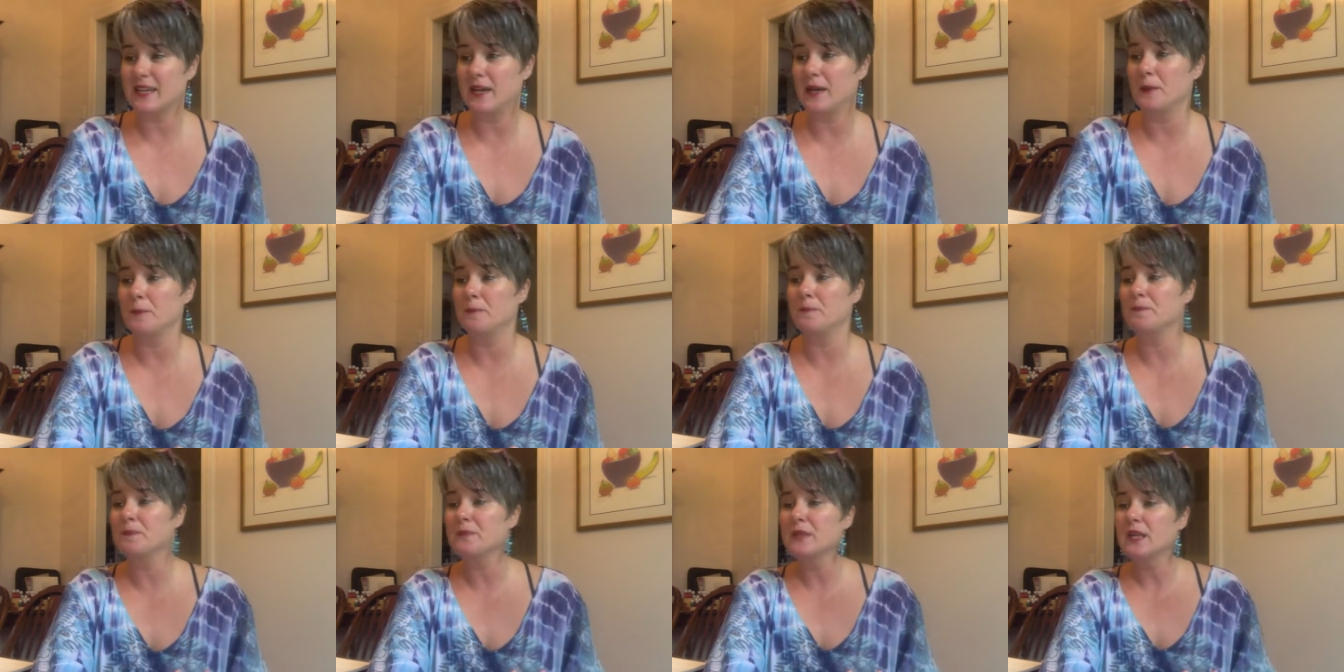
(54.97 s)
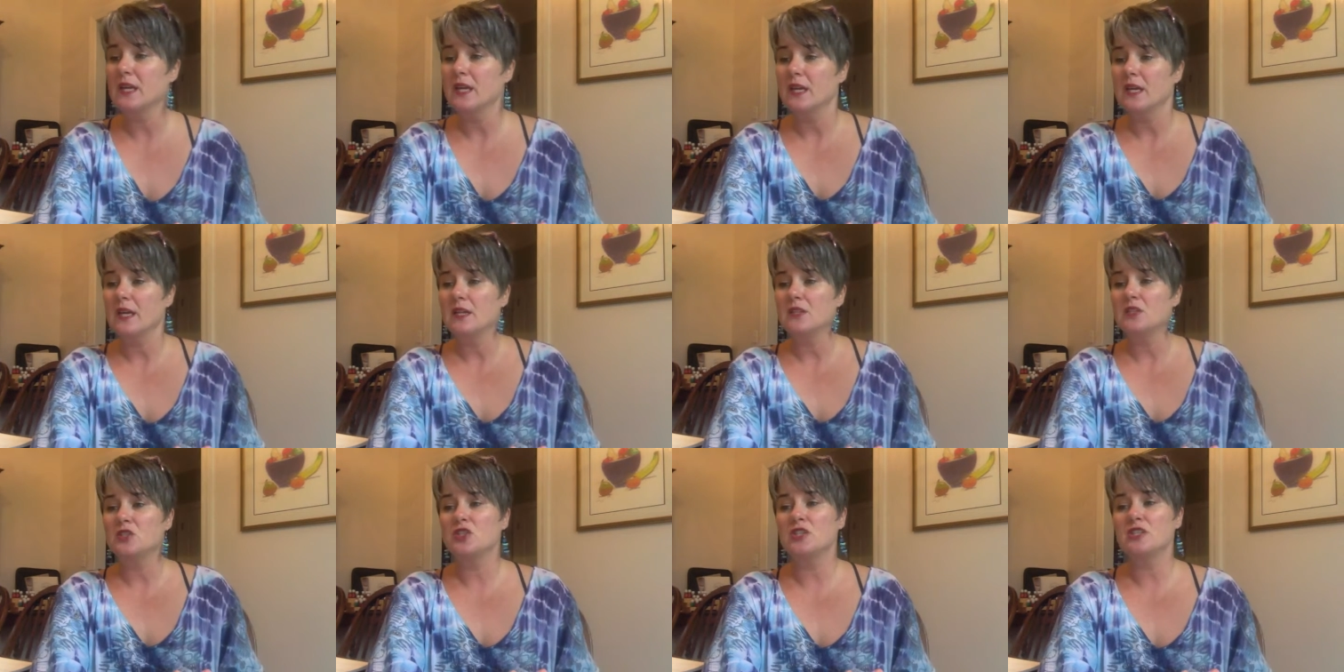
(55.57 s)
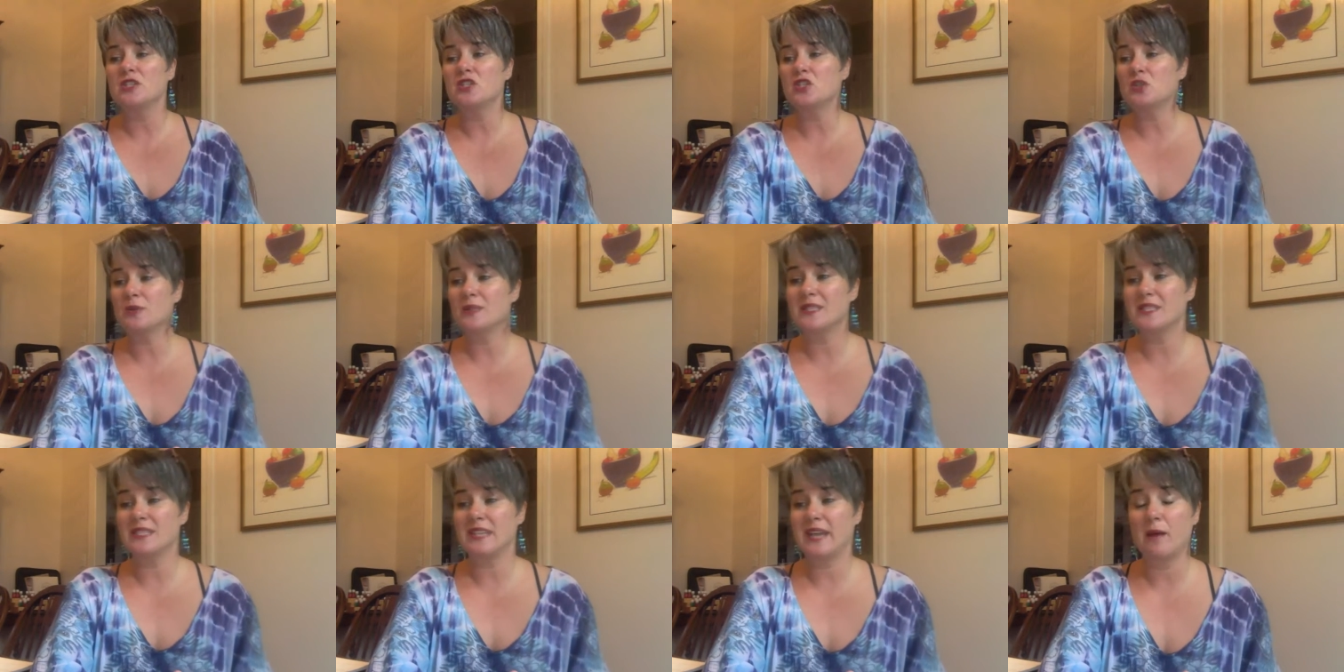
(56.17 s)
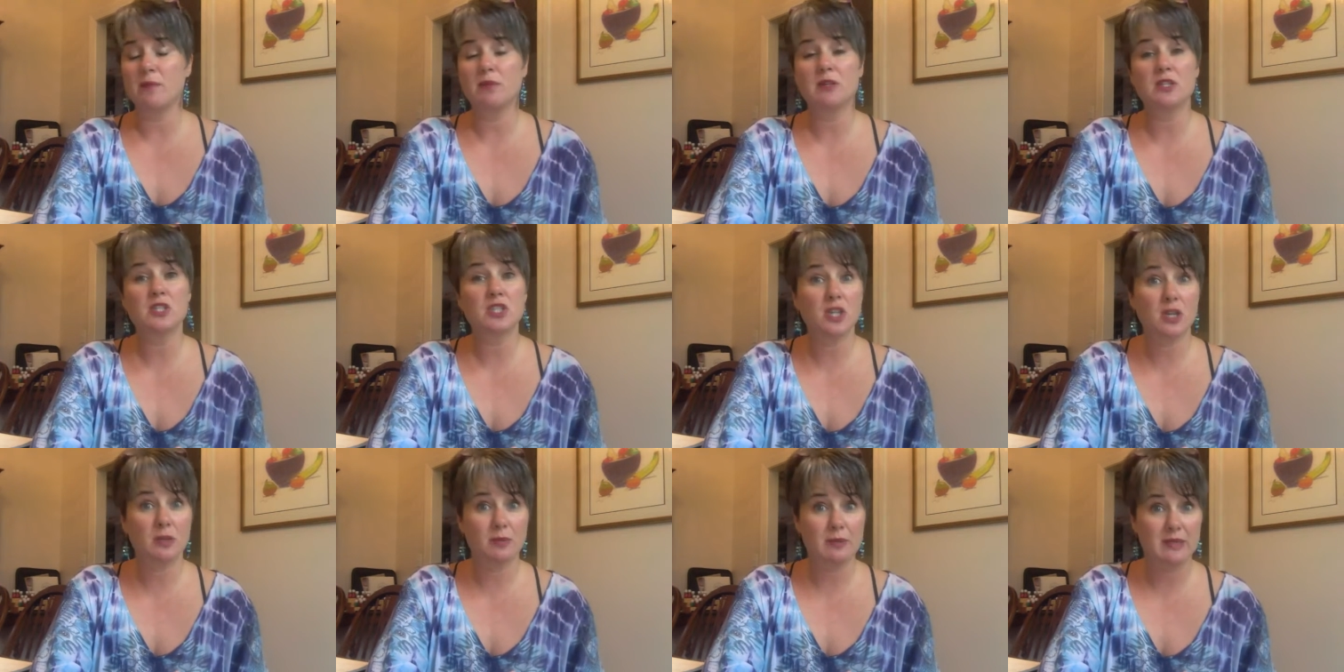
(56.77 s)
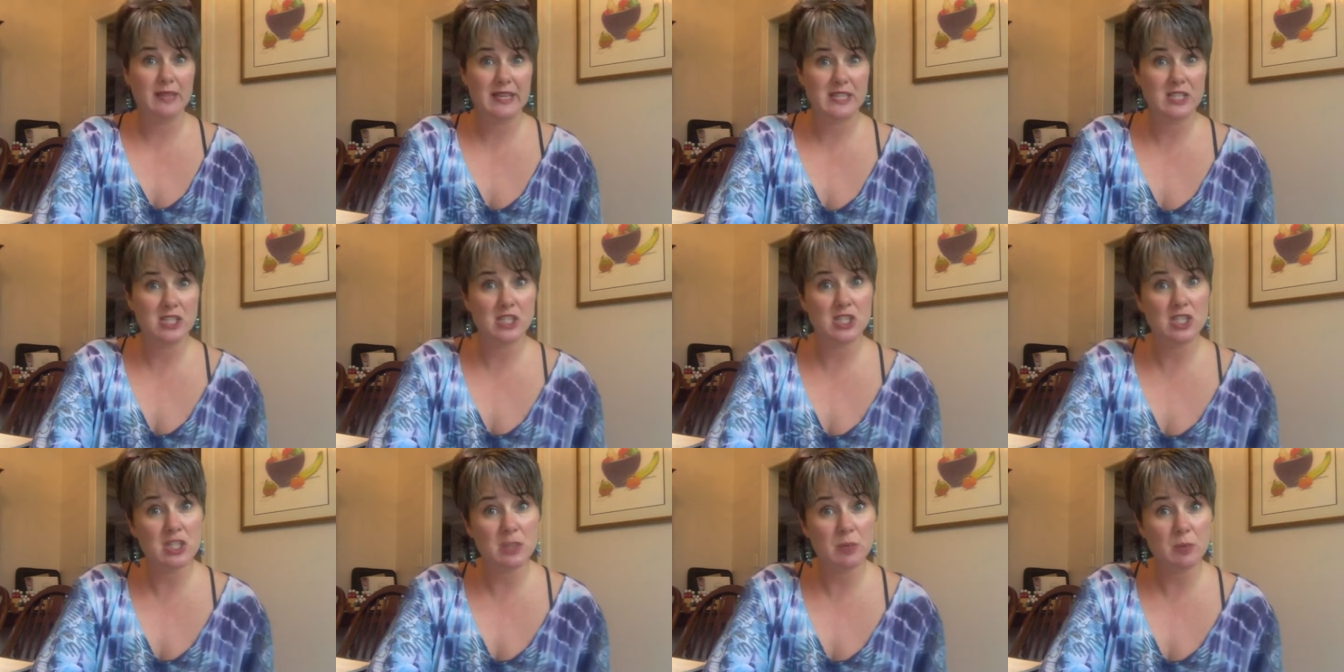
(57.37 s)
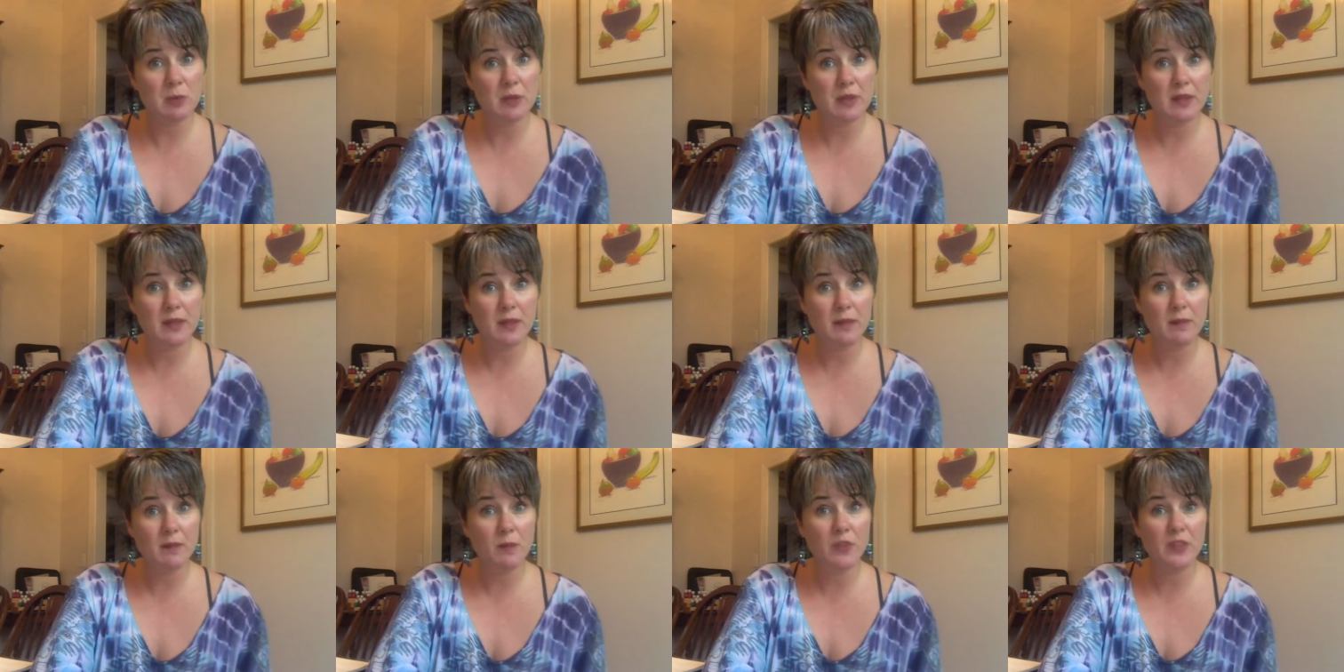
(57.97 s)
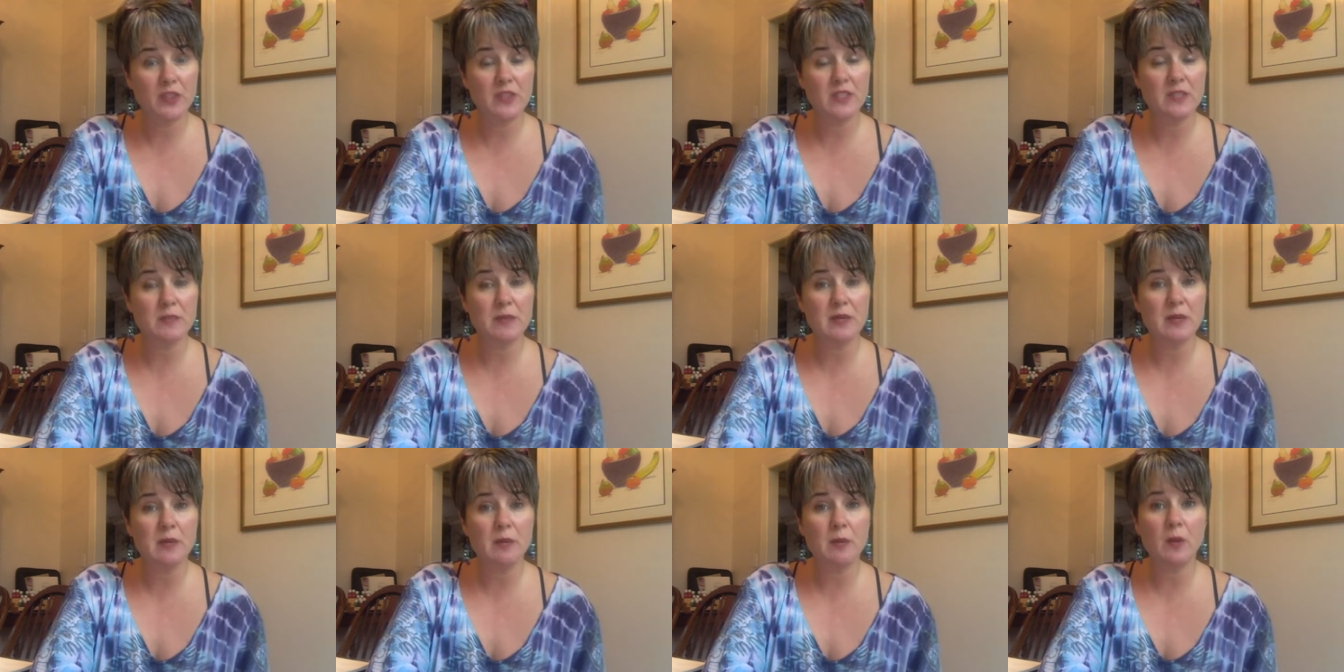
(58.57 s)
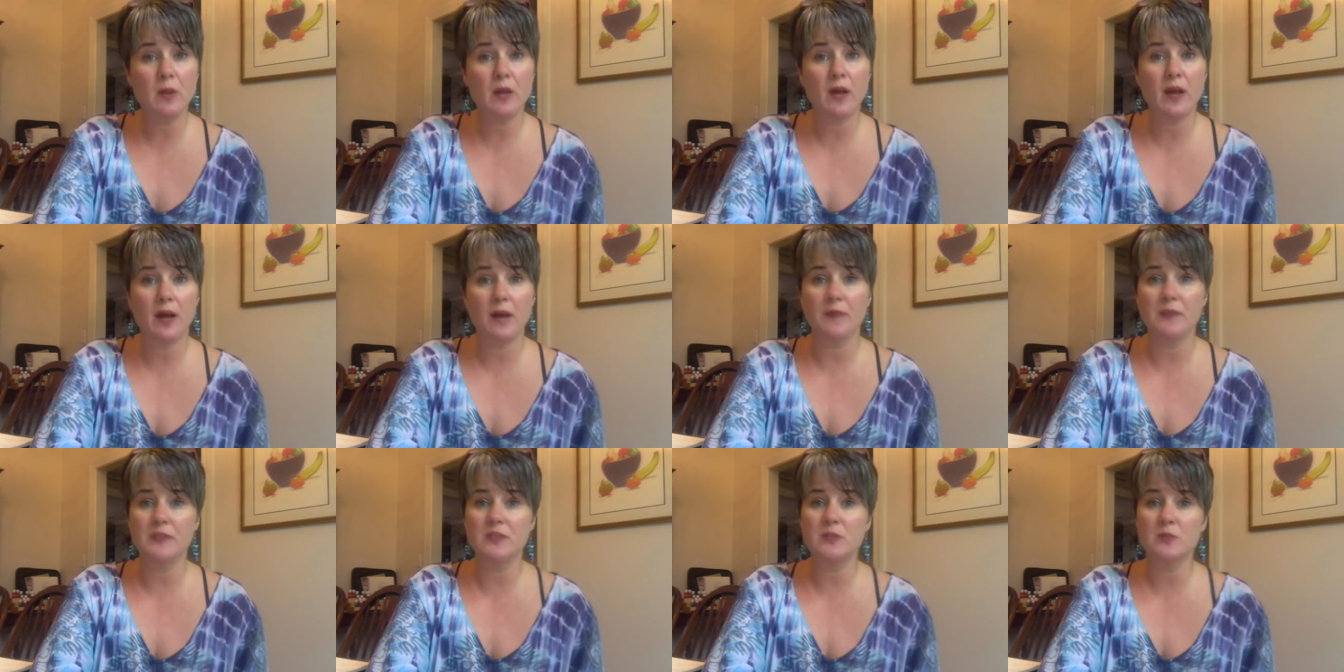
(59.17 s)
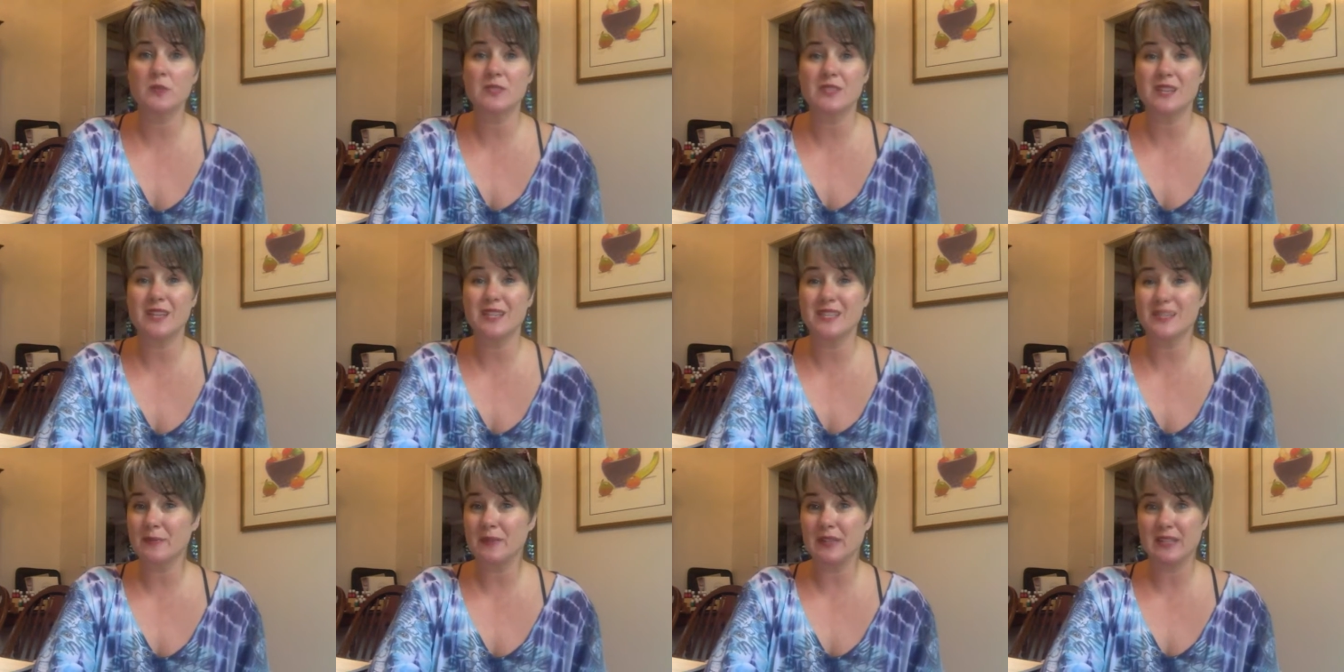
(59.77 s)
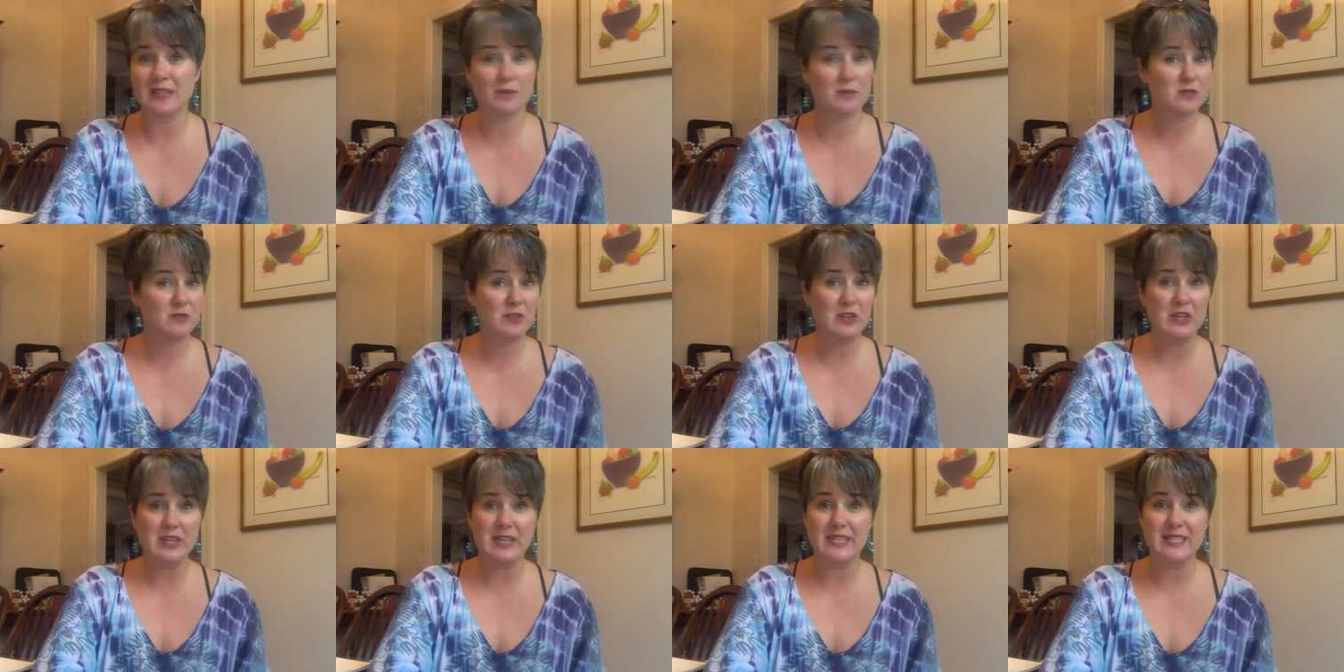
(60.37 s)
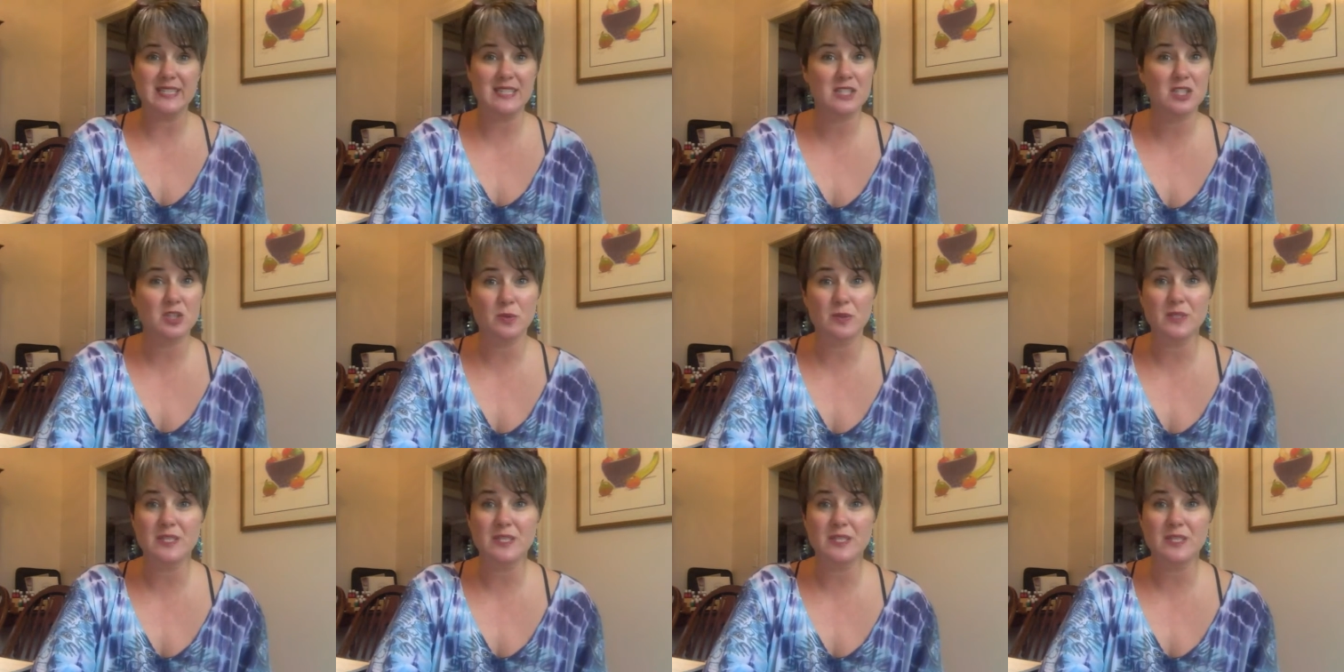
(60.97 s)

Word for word: Um, just to establish a relationship with him with these people um, this was not something that was very easy to